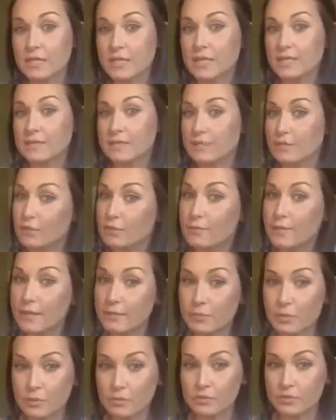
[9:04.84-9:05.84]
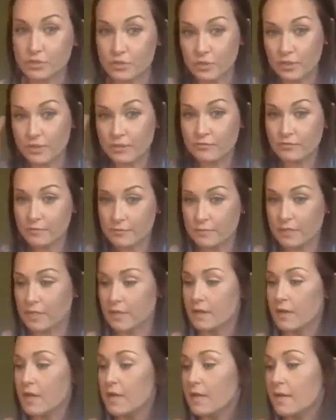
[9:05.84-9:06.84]
got that little bipolar trait from
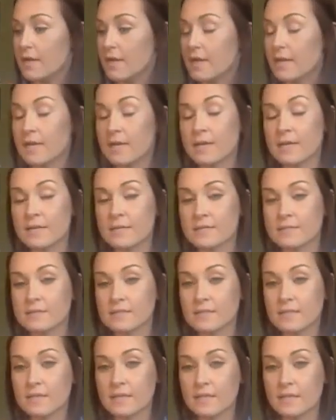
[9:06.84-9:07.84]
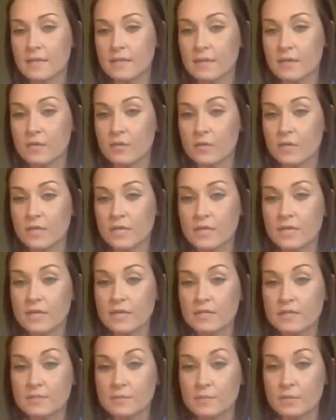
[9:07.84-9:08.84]
me. And when he
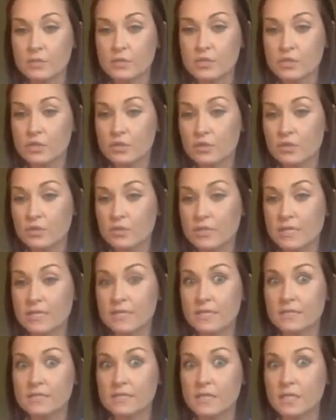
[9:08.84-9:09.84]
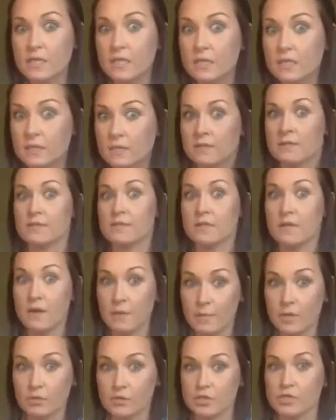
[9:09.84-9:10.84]
gets emotional, he gets like
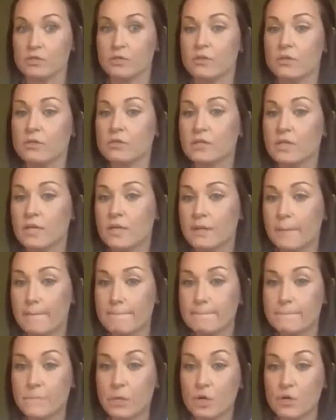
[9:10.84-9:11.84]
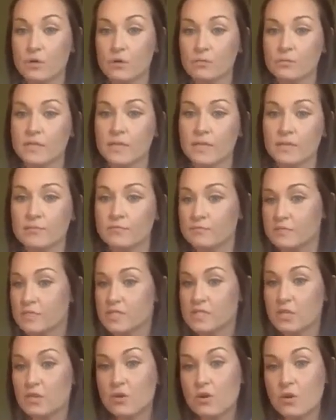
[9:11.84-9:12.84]
emotional, like boom, like
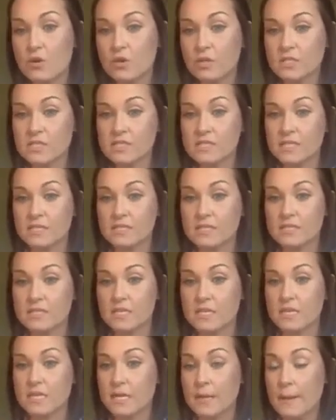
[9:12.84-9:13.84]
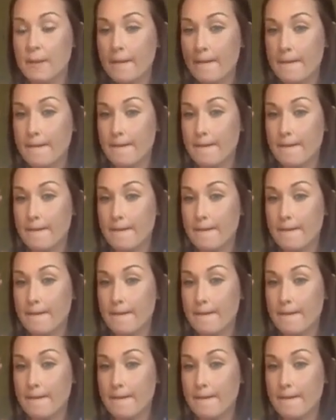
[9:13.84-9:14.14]
0 to 60,